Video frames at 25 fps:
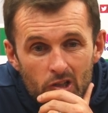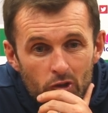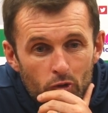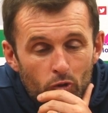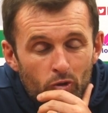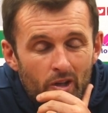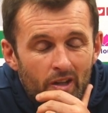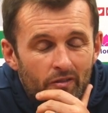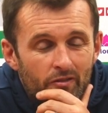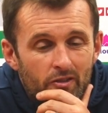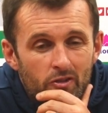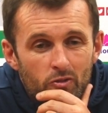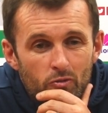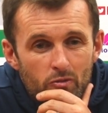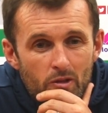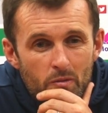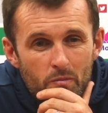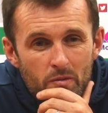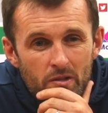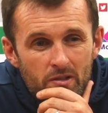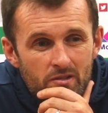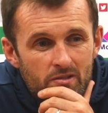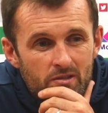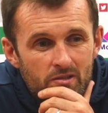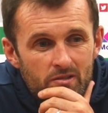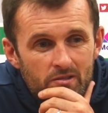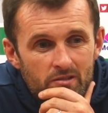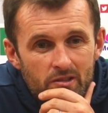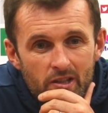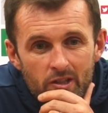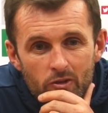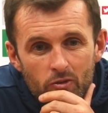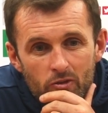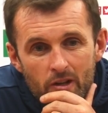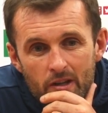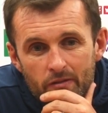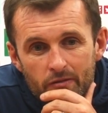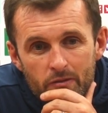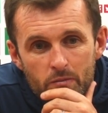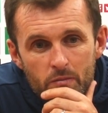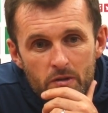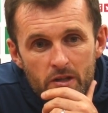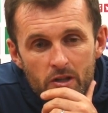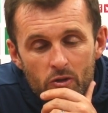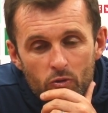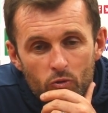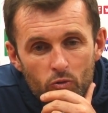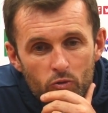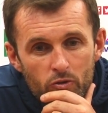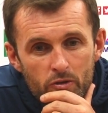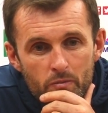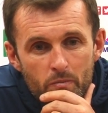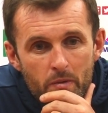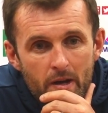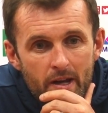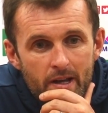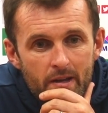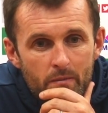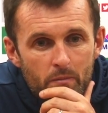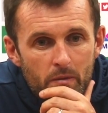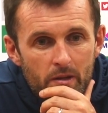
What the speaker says: don't have to do their business, they don't have to be in order by